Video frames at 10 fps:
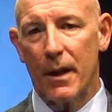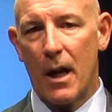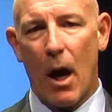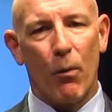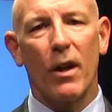
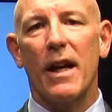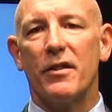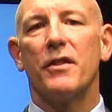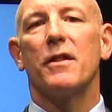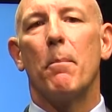I realize
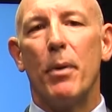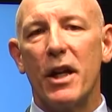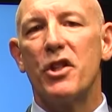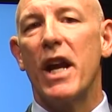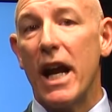this is a big
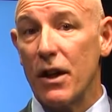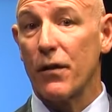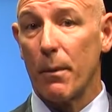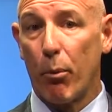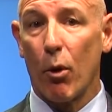change for
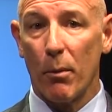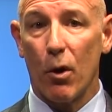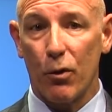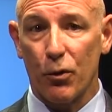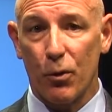the Boardman
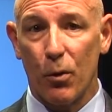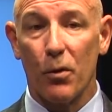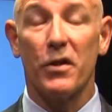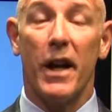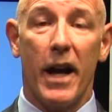local
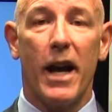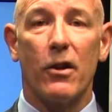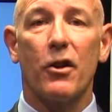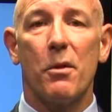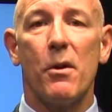schools and
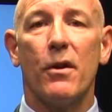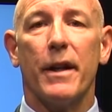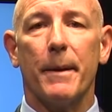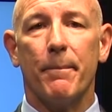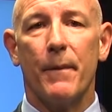our
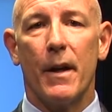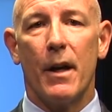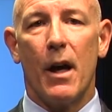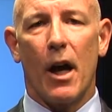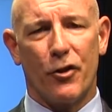community.
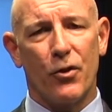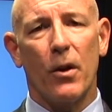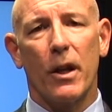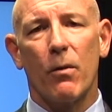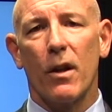I
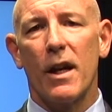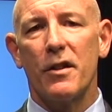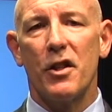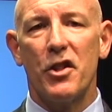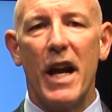certainly realize
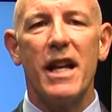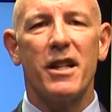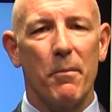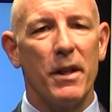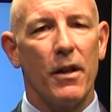that change
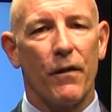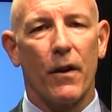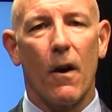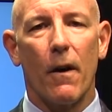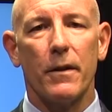can be
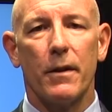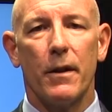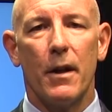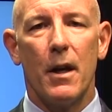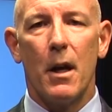difficult.
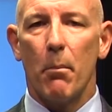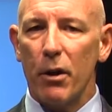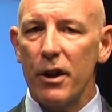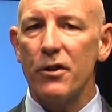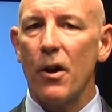
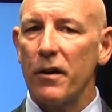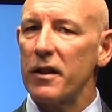Please know that